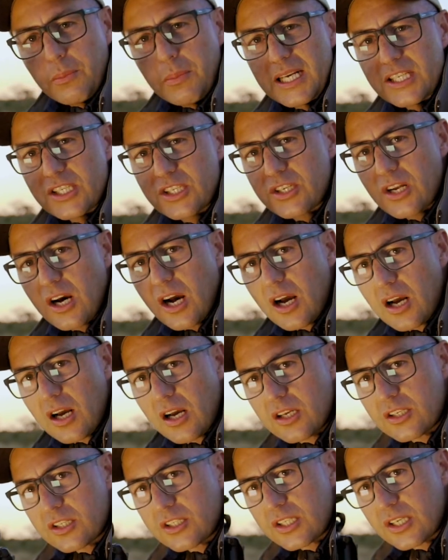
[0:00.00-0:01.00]
my
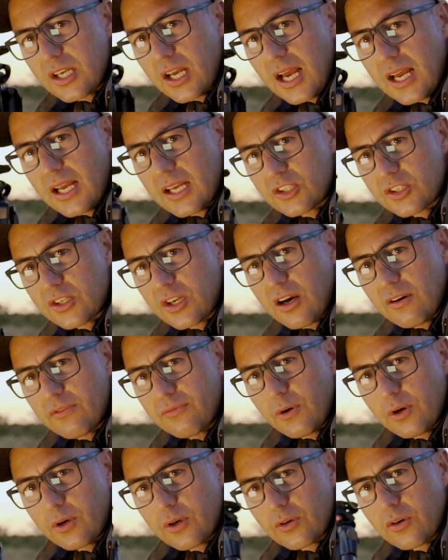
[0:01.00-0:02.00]
stars, star
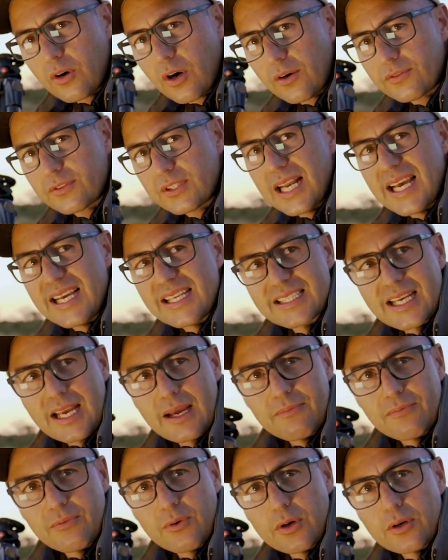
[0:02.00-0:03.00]
photographs,
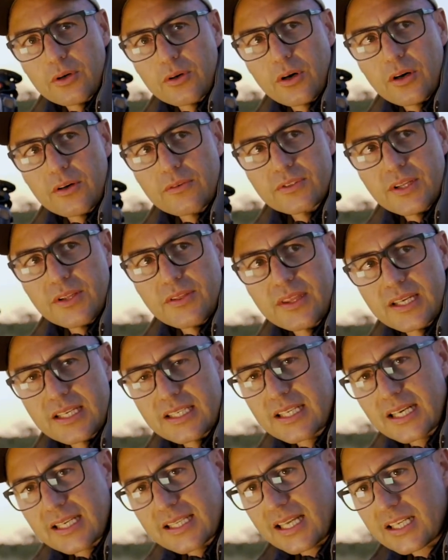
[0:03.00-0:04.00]
landscape photographs, and
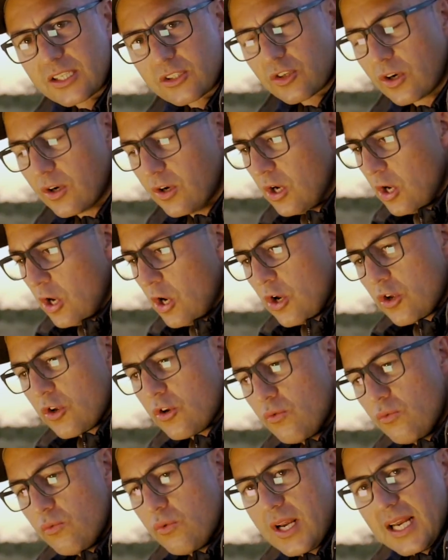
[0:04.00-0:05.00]
things like that. So
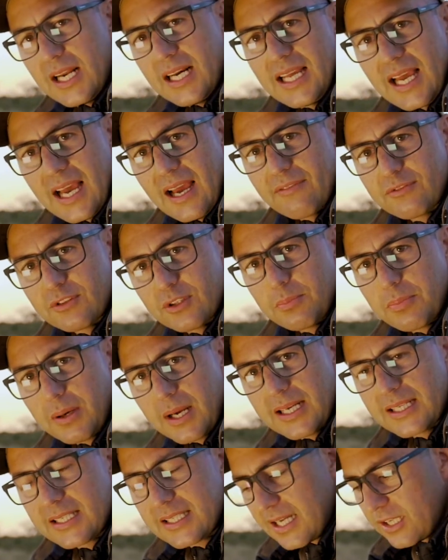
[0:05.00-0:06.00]
you really have to
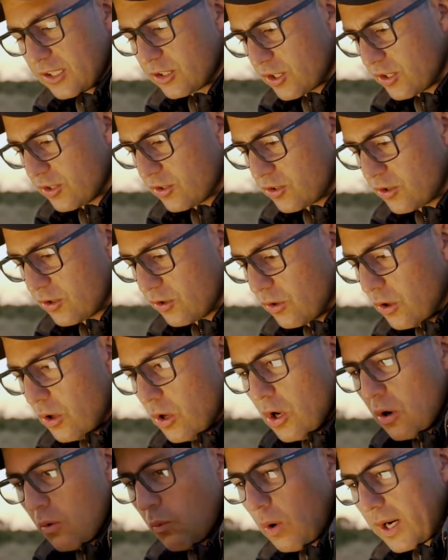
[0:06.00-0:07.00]
pay attention to
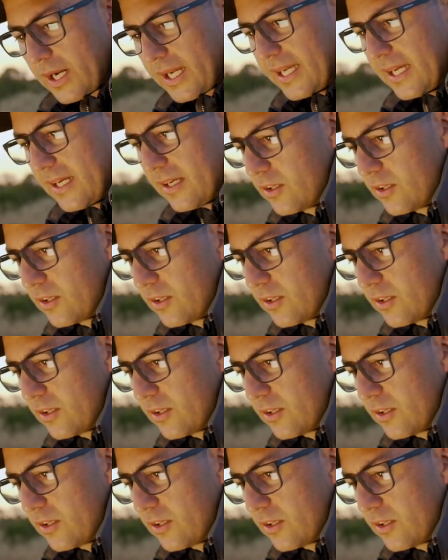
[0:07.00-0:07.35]
what gear